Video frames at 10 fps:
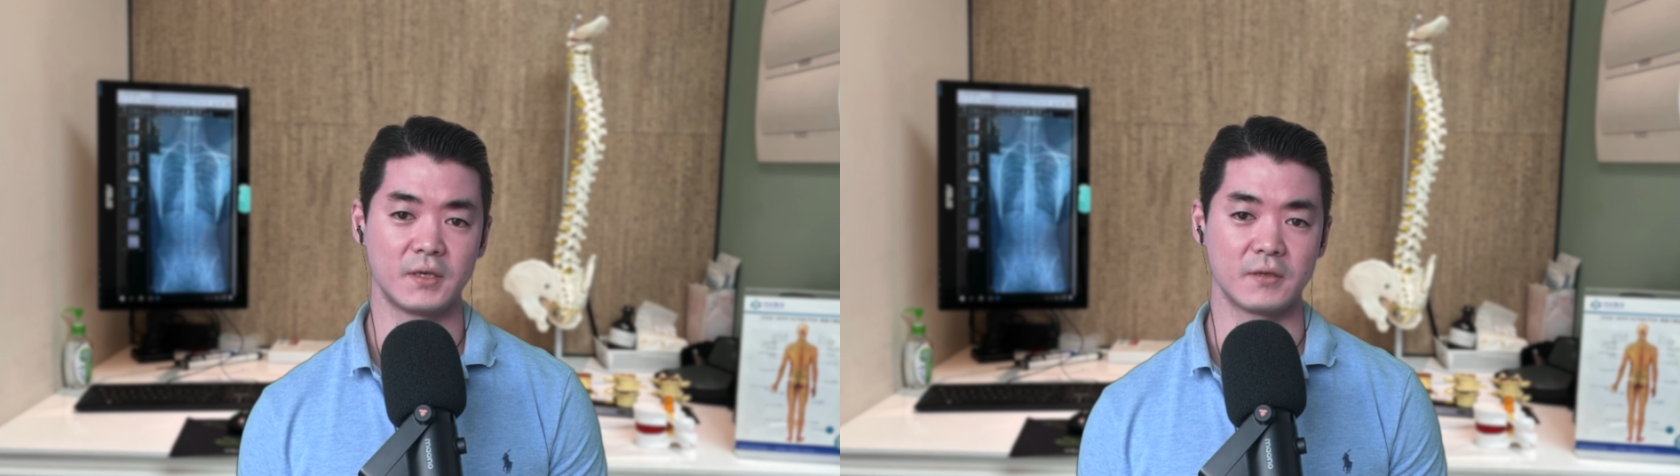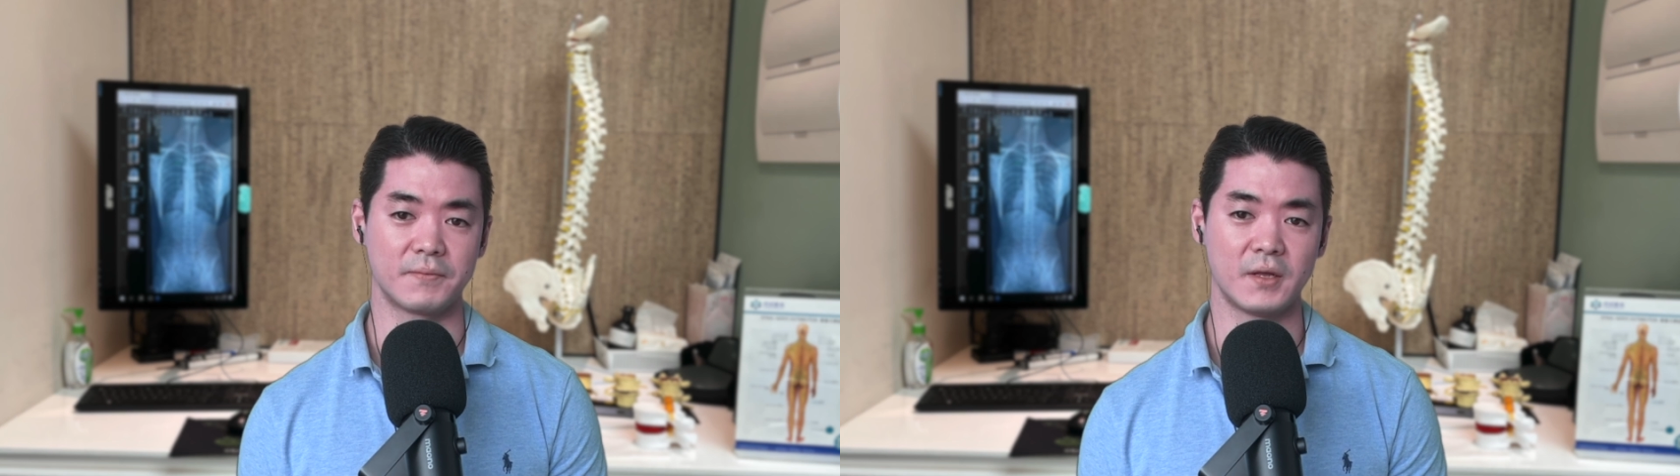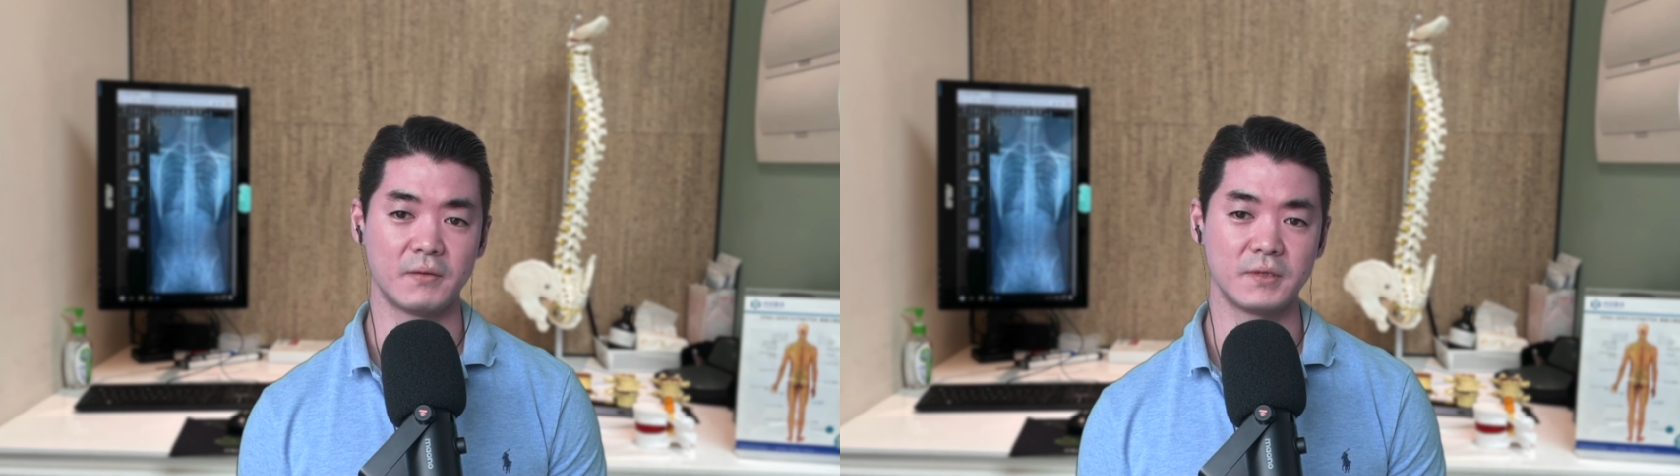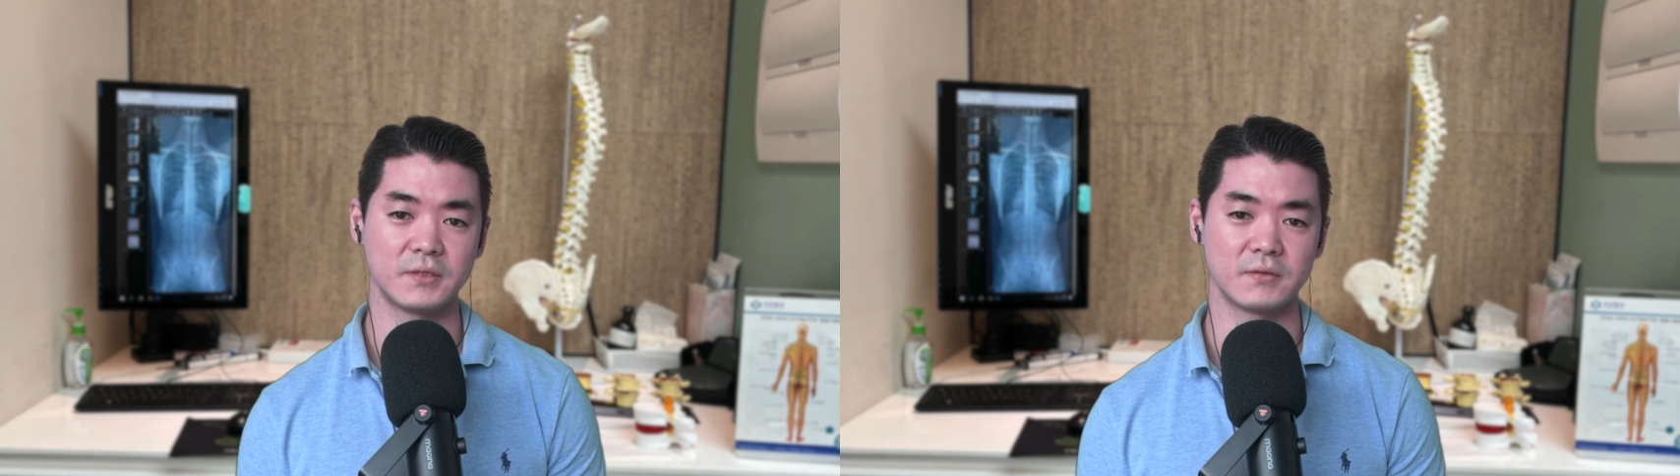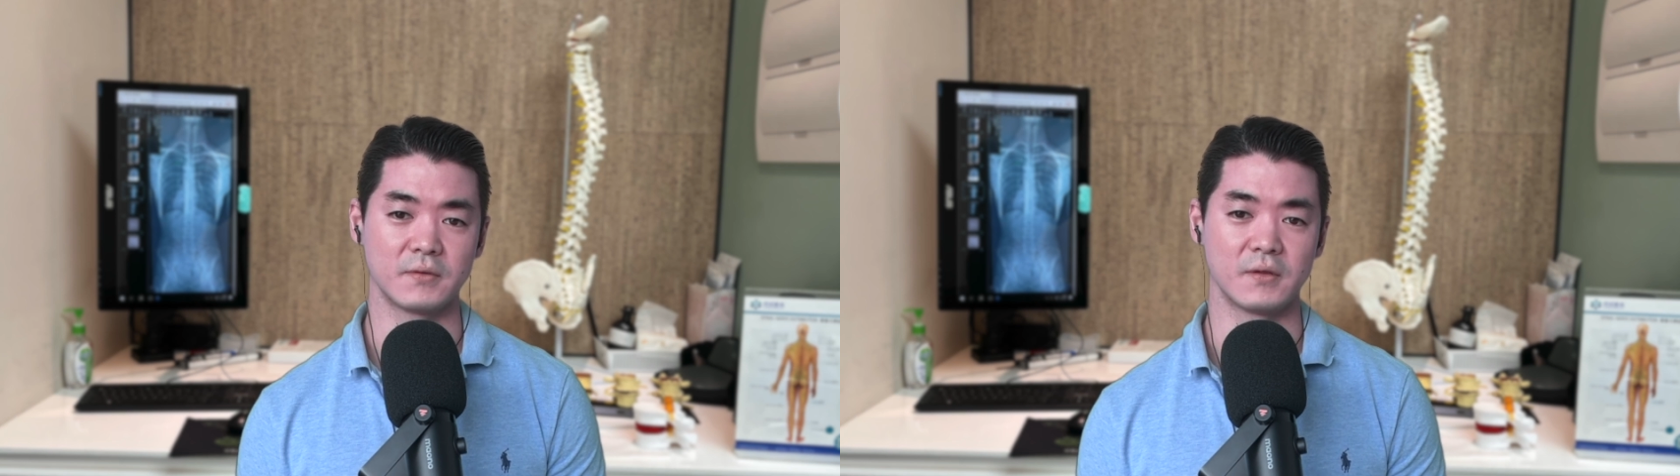either
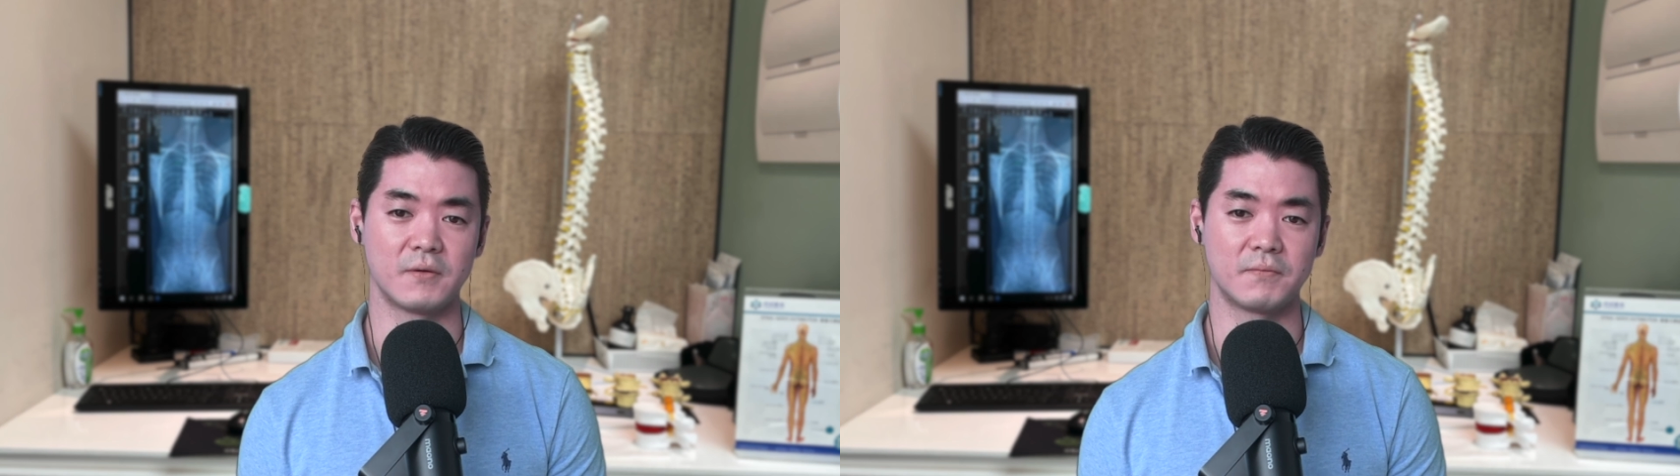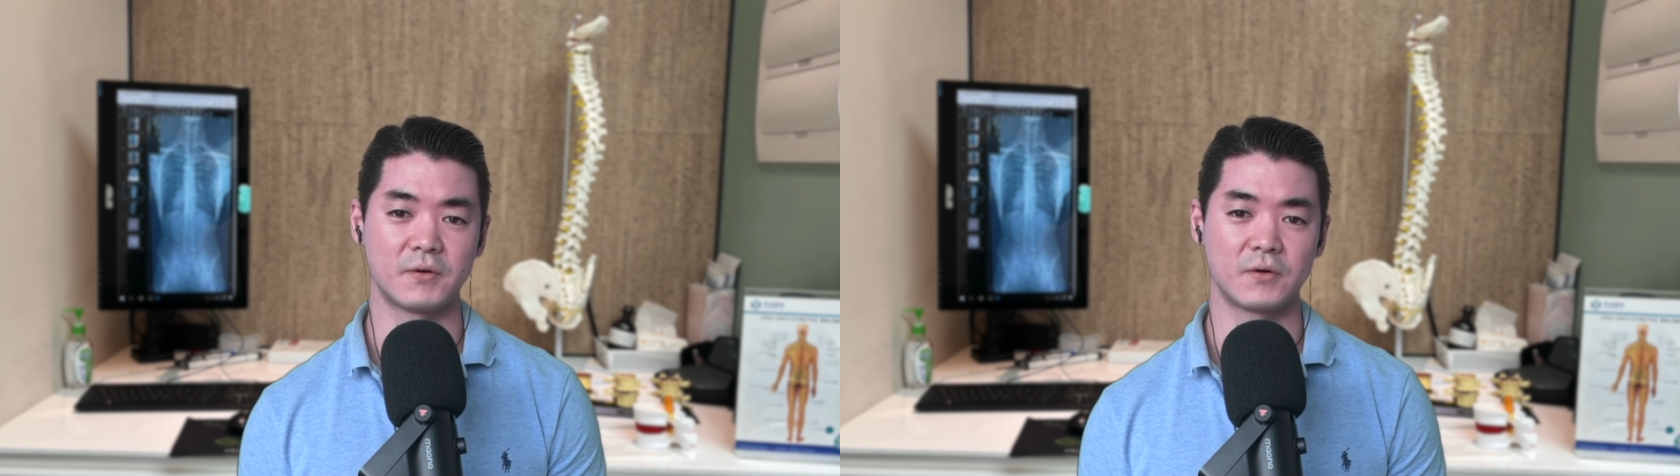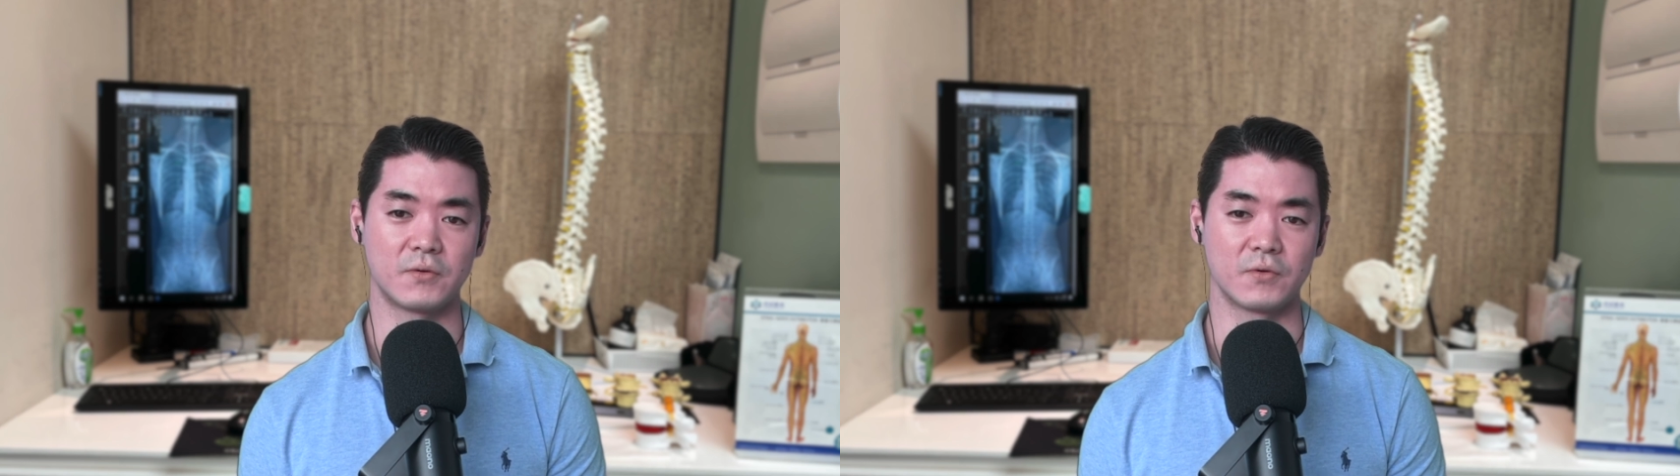pelvis or lumbar